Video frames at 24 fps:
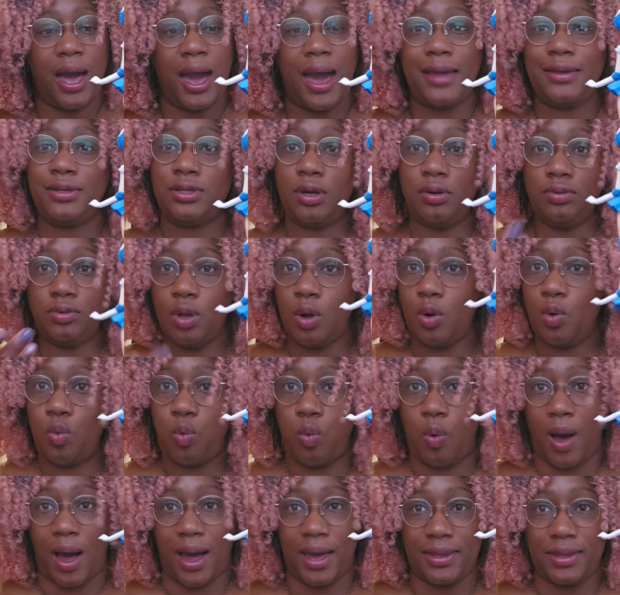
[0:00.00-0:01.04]
I don't know
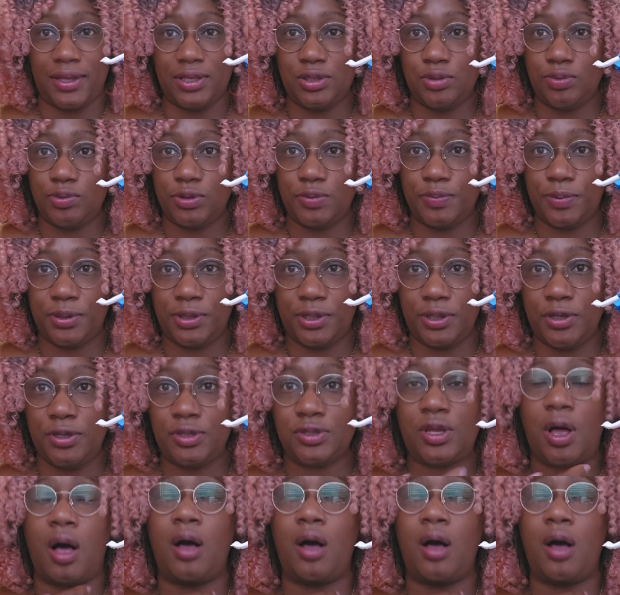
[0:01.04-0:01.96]
why this was produced.